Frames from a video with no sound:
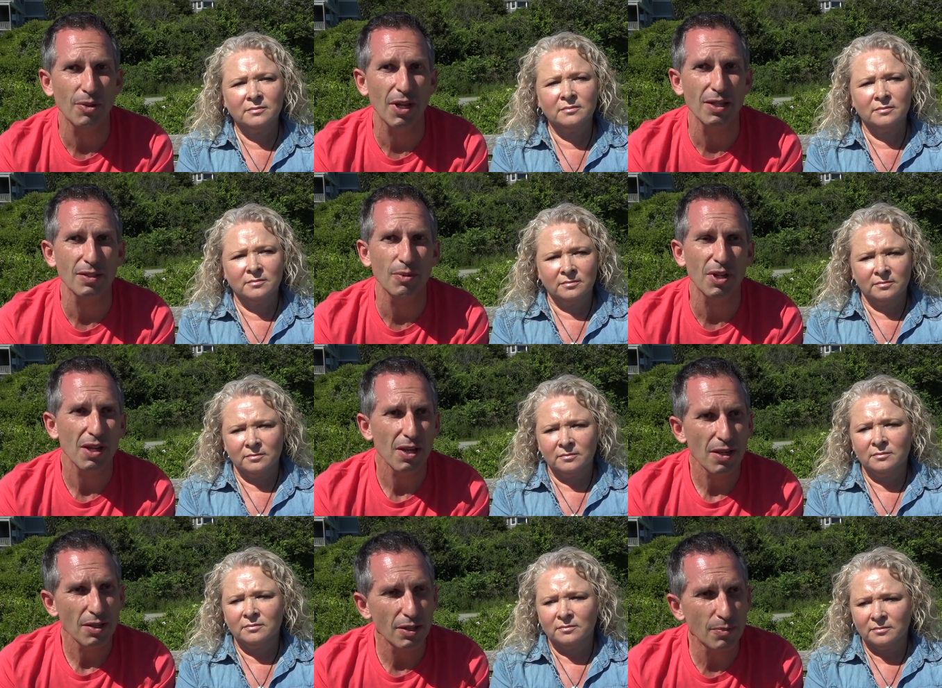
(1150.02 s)
Speaker 1: pace, but
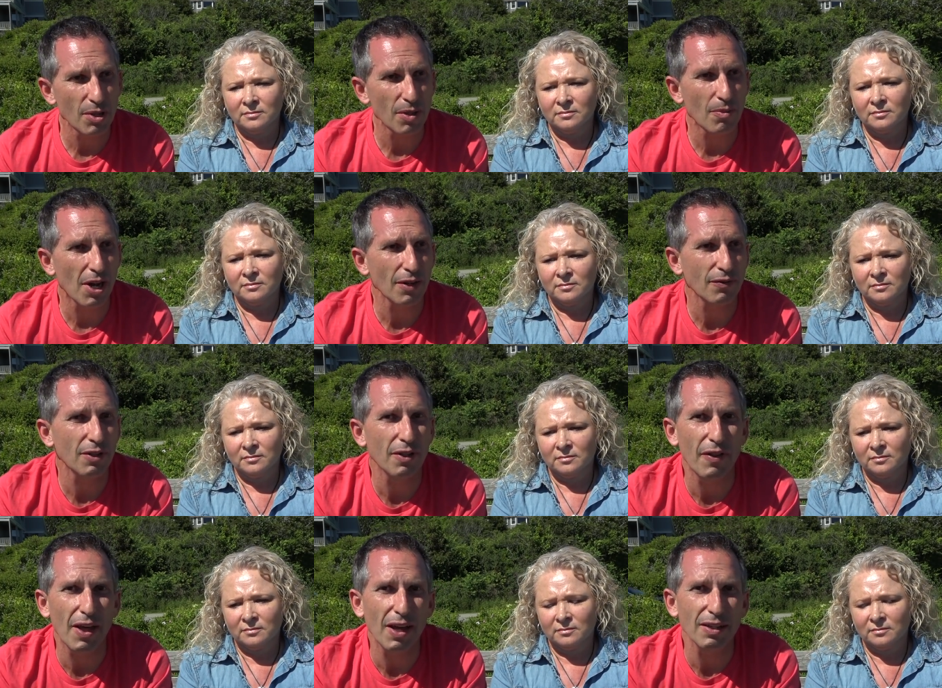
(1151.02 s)
just being mindful
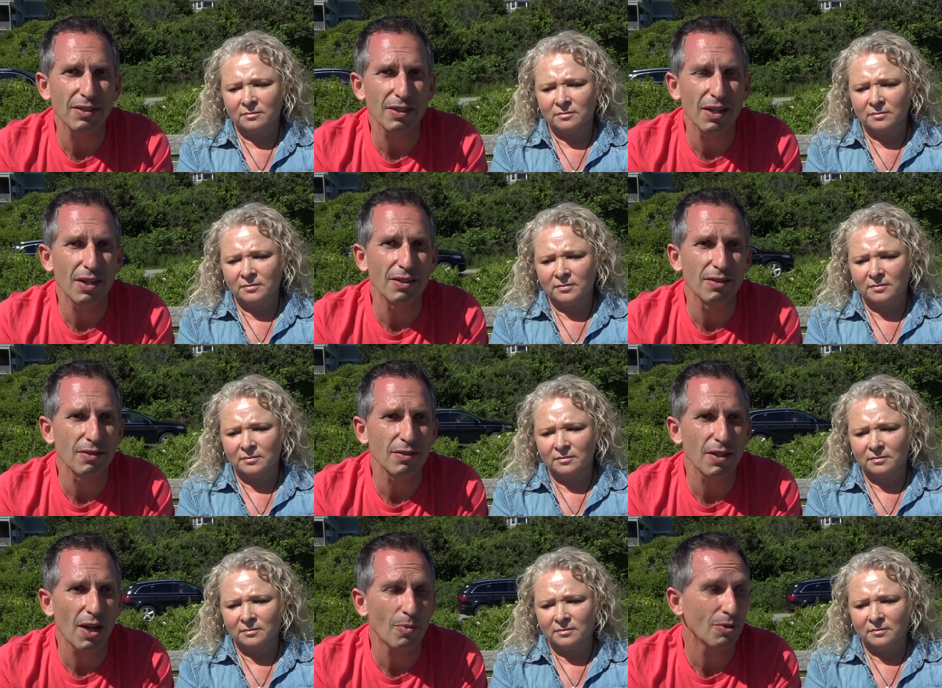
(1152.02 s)
of that and
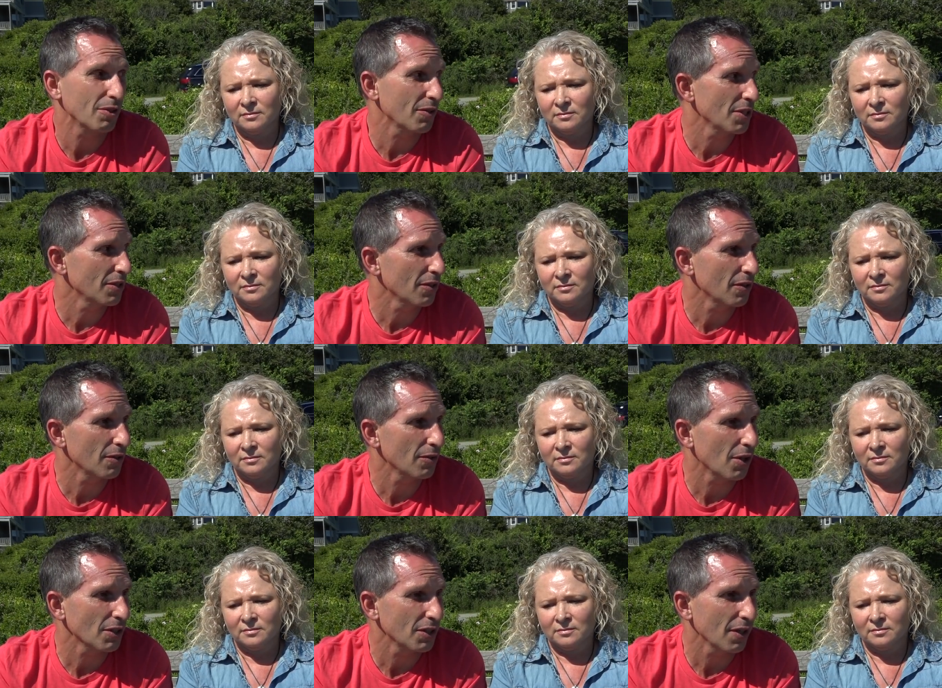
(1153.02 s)
help increase your
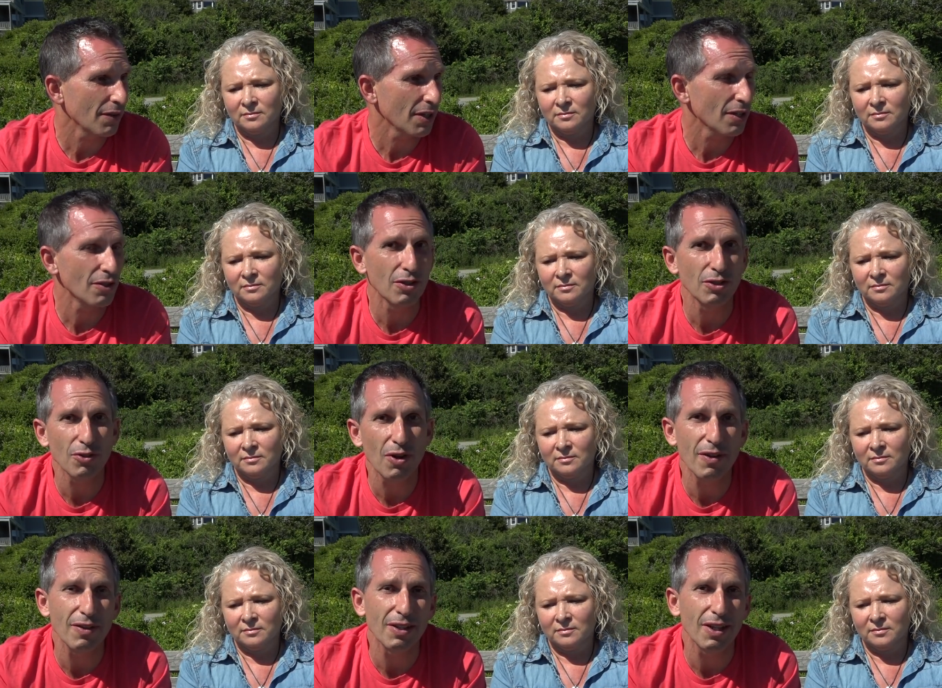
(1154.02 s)
longevity and your
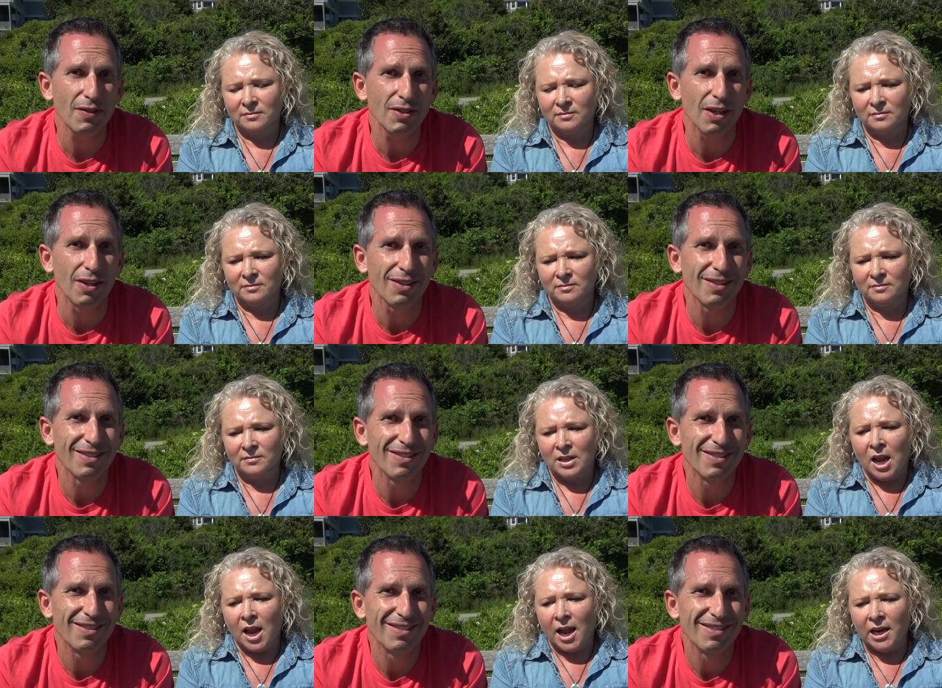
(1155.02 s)
joy in the lifestyle.
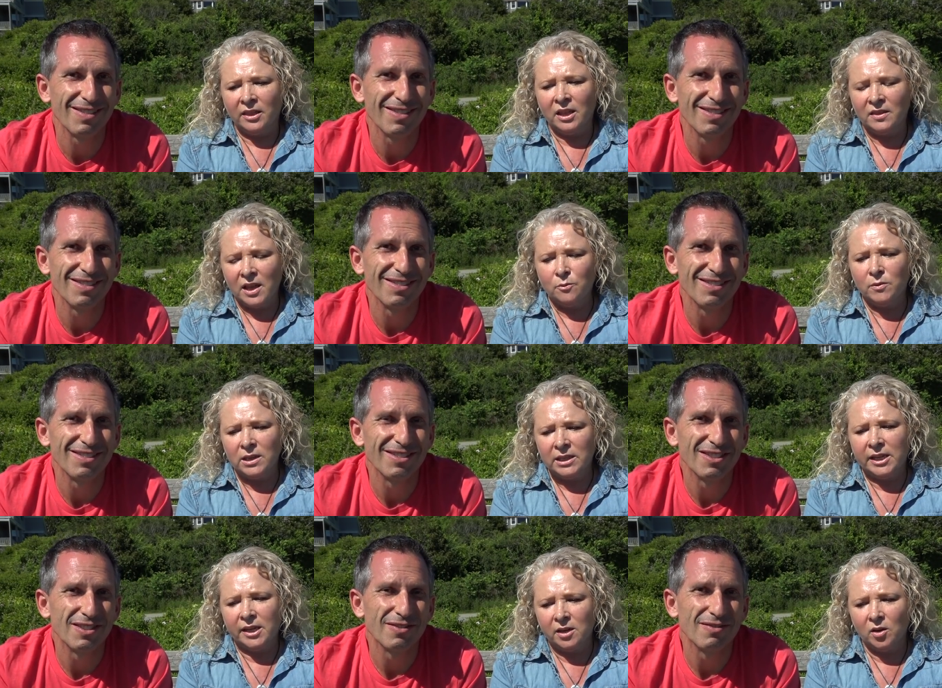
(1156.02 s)
Speaker 2: And I think that
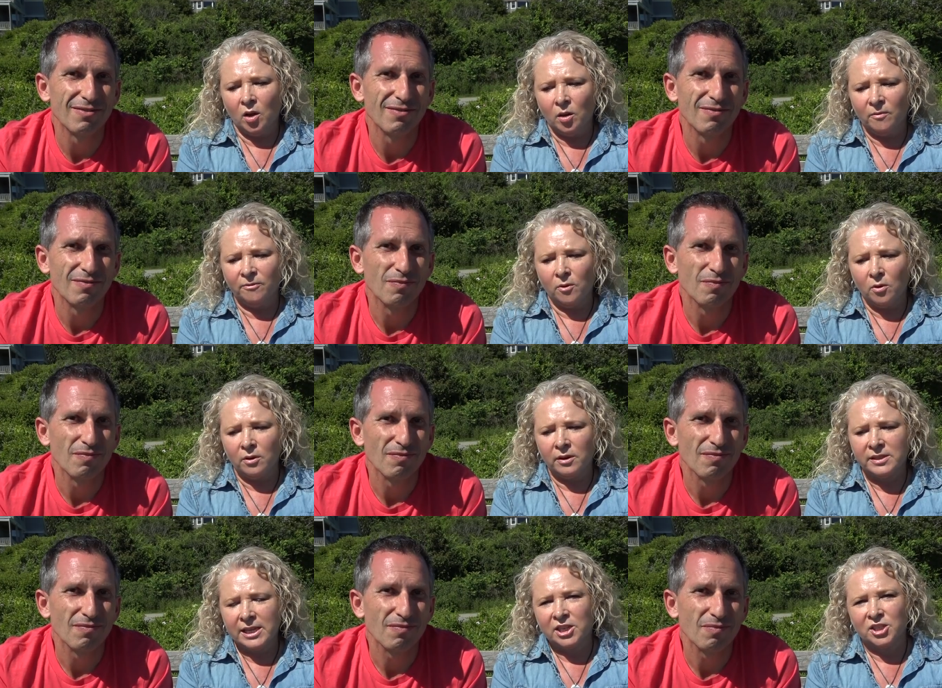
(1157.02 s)
really hit home for
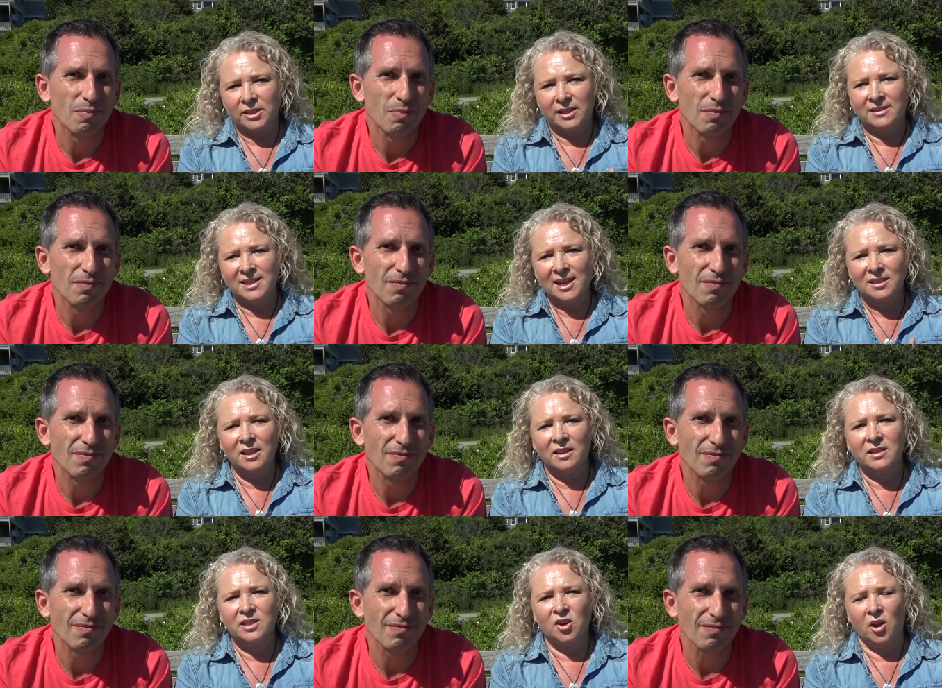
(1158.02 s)
us actually exactly
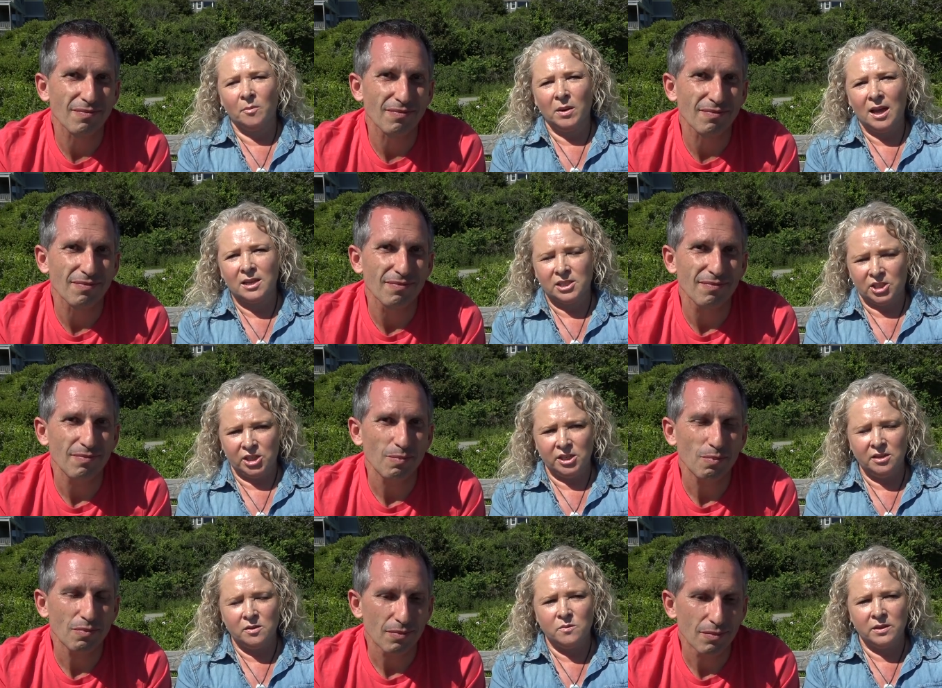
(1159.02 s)
this time last
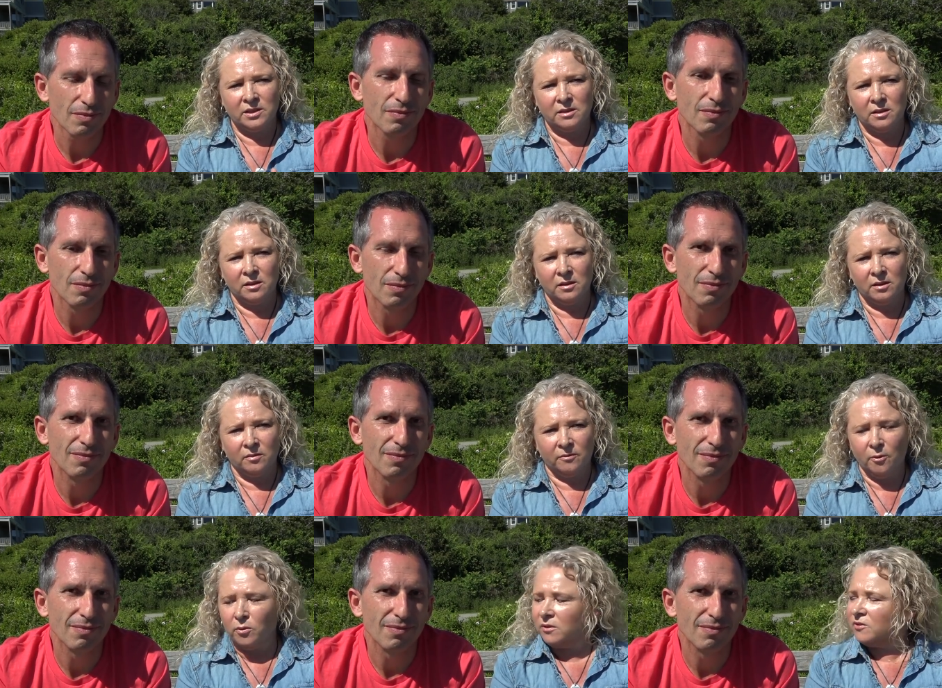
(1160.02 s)
year. It was the
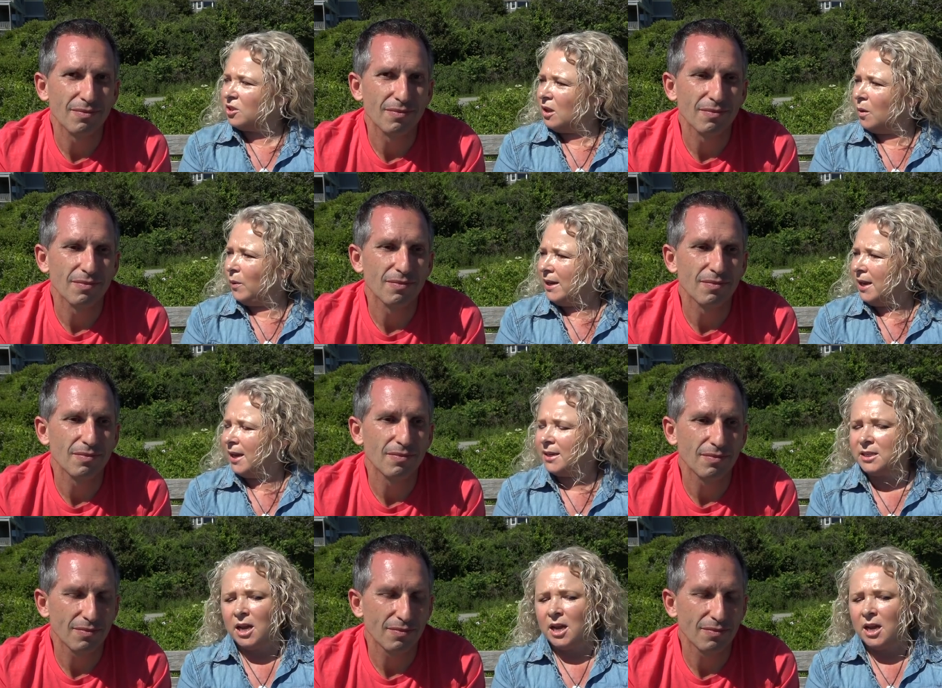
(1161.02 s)
4th of July weekend.